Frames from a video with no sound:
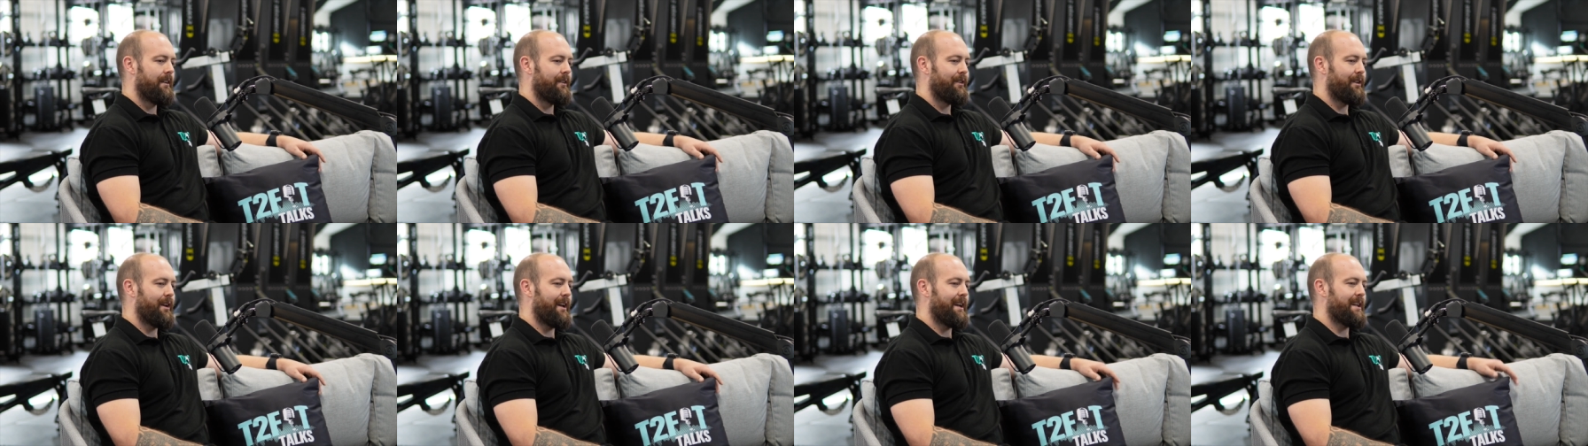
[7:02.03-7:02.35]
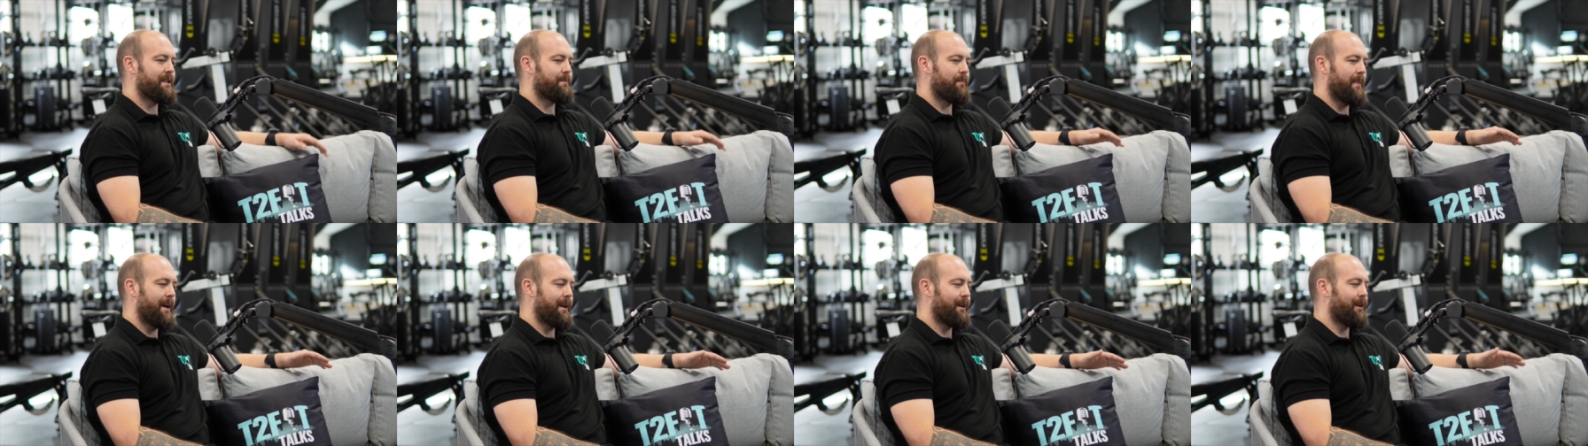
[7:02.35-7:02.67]
that
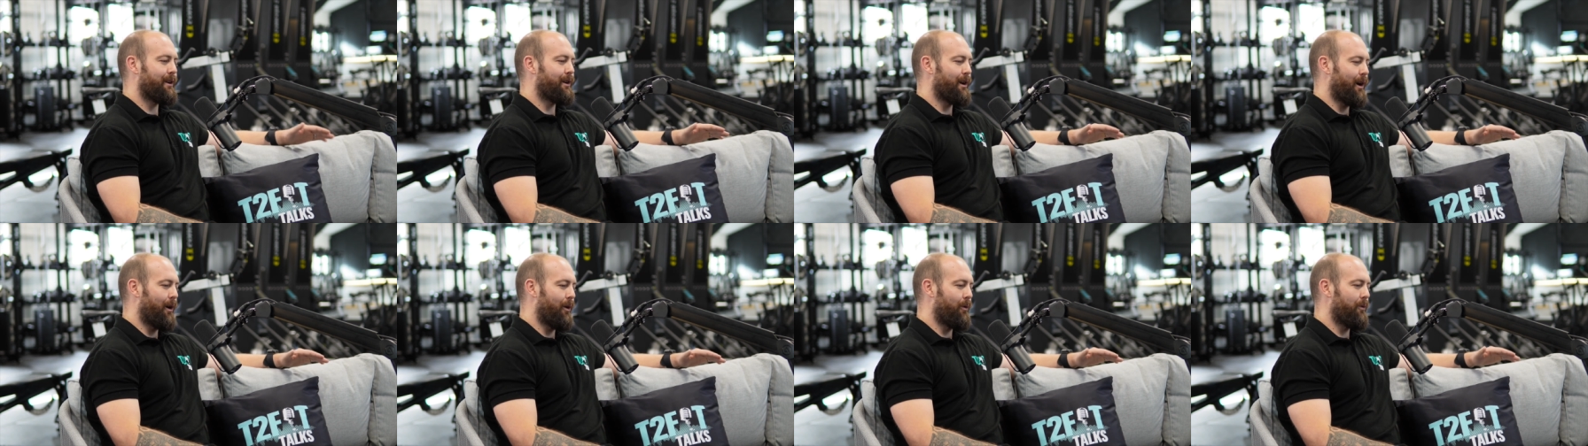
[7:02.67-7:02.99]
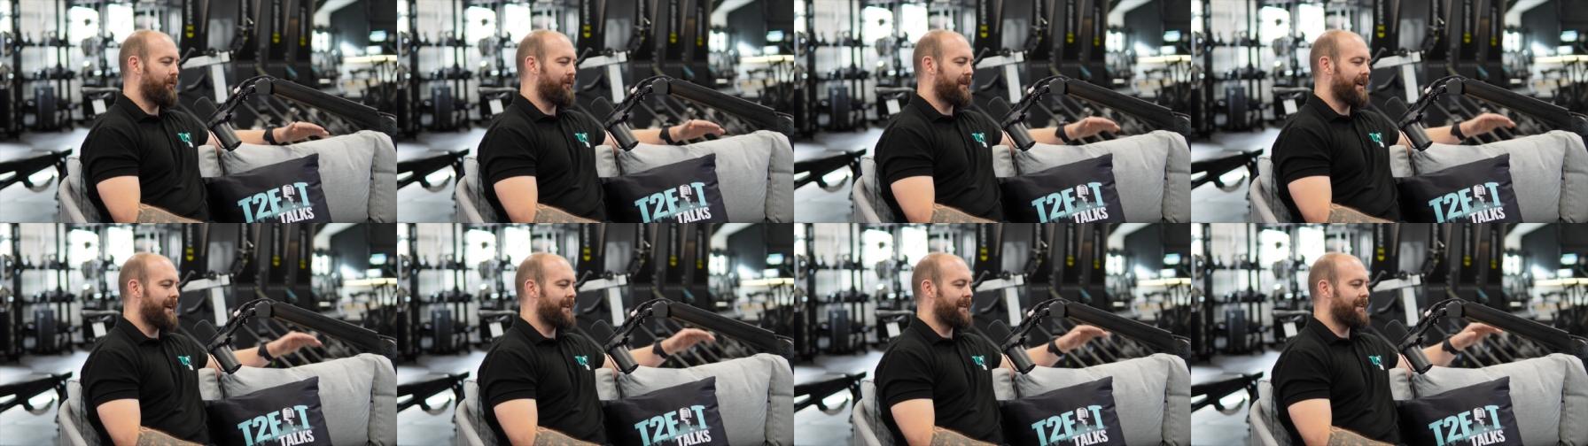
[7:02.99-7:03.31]
his main goal
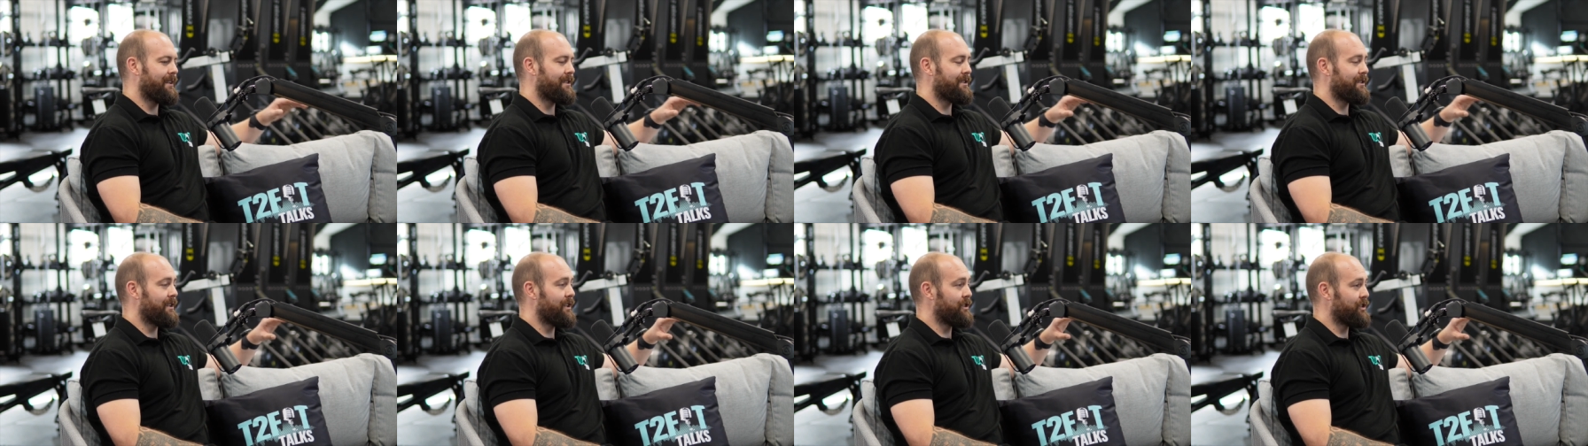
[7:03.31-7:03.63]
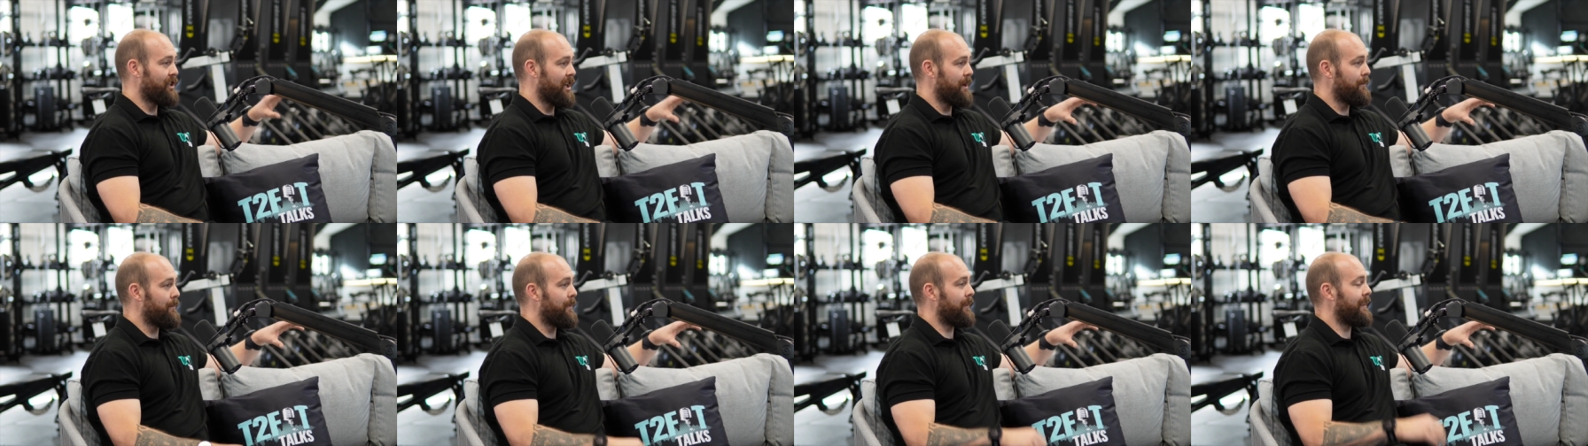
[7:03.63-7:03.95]
of getting into the
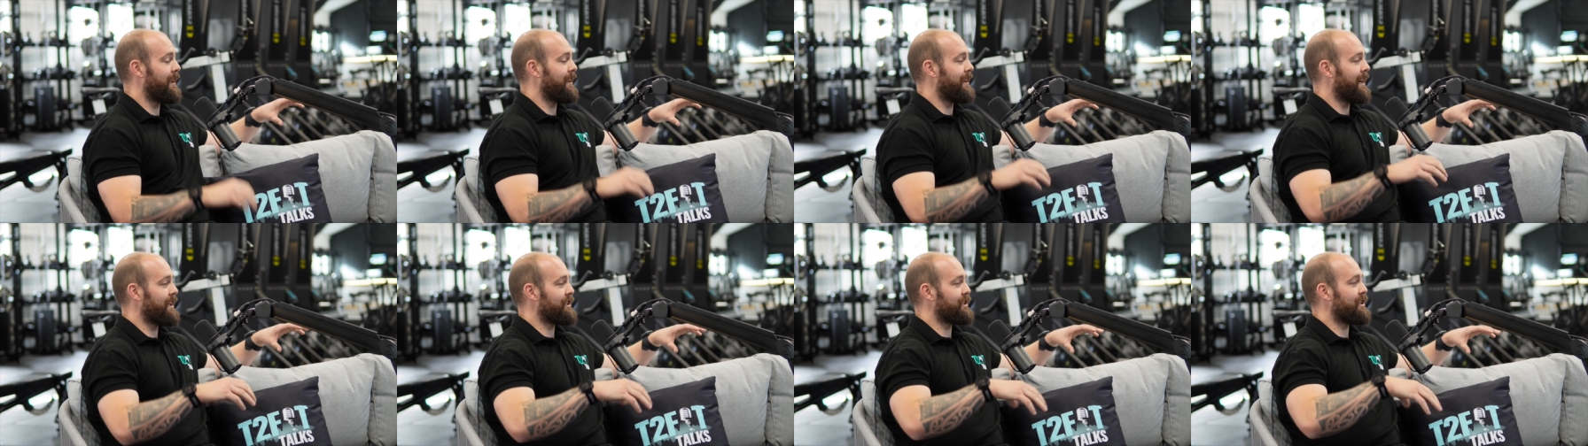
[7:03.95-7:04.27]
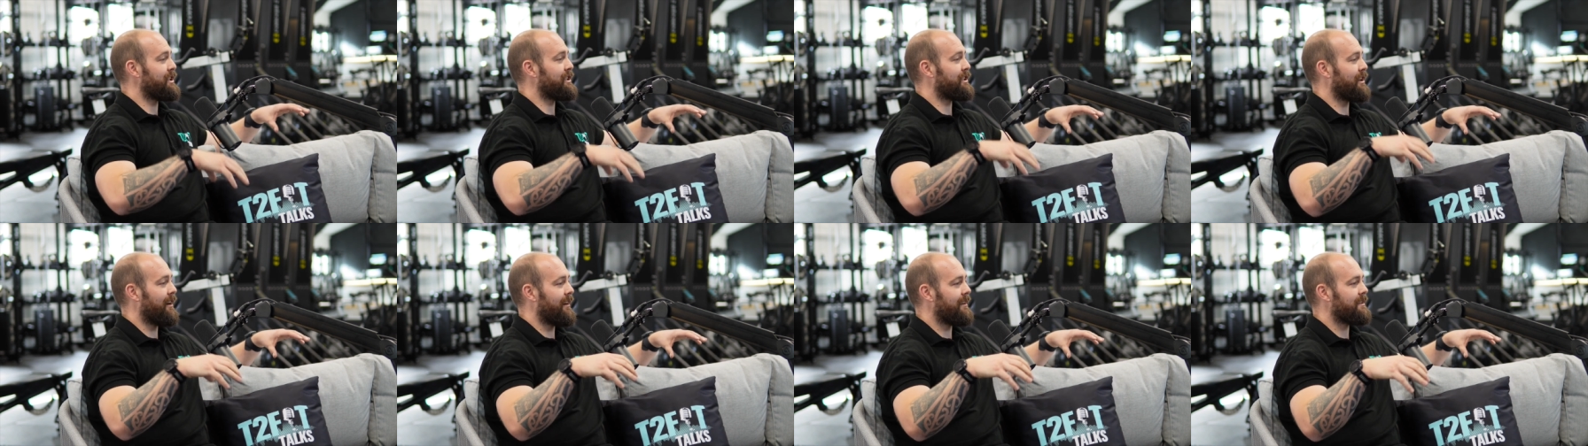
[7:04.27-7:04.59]
gym and then
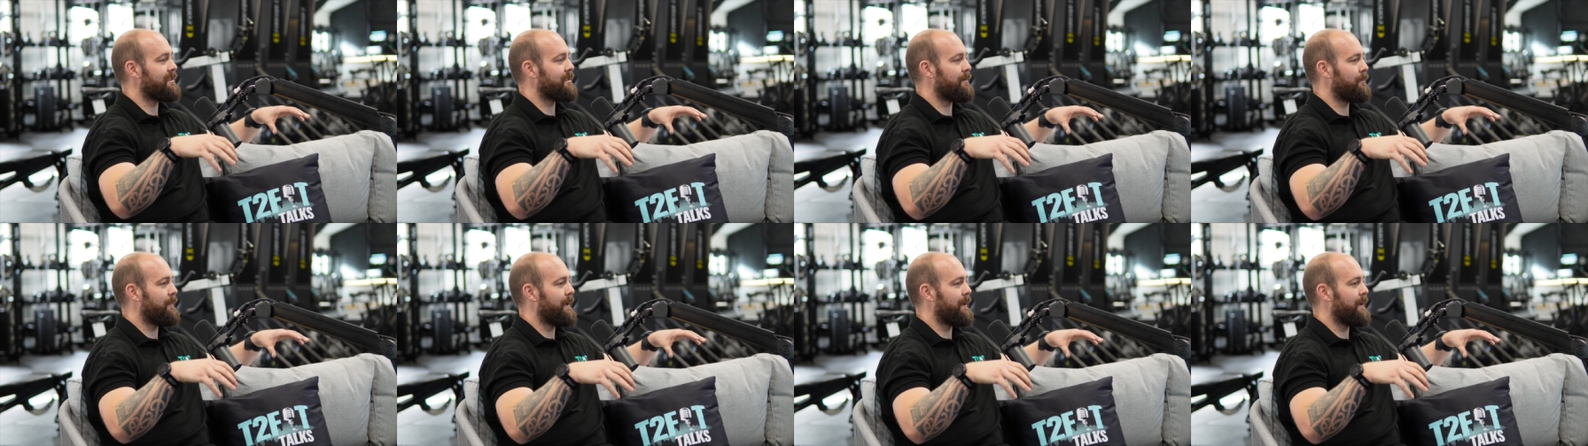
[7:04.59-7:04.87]
actually starting some